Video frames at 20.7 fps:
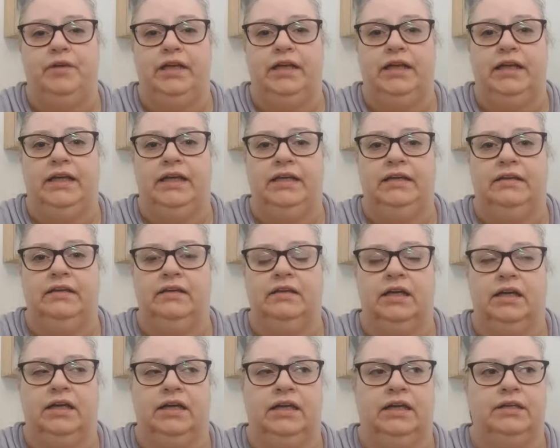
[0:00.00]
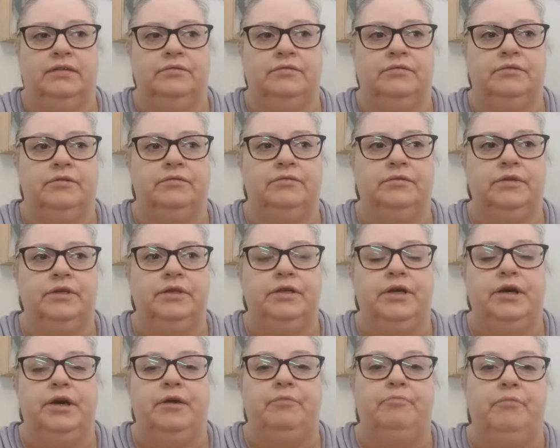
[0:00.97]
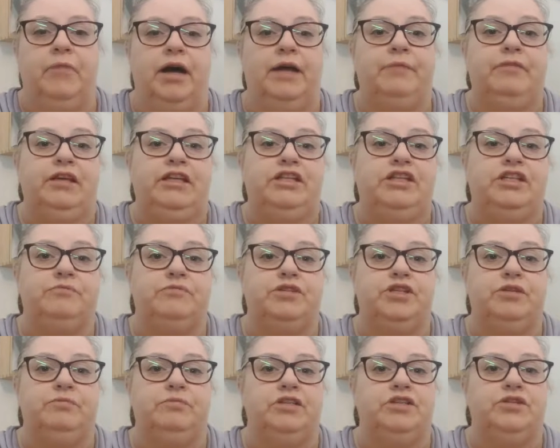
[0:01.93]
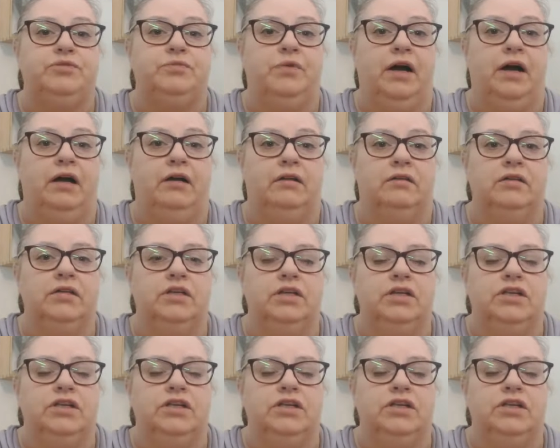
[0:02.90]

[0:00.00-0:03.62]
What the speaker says: in my mediumship as well.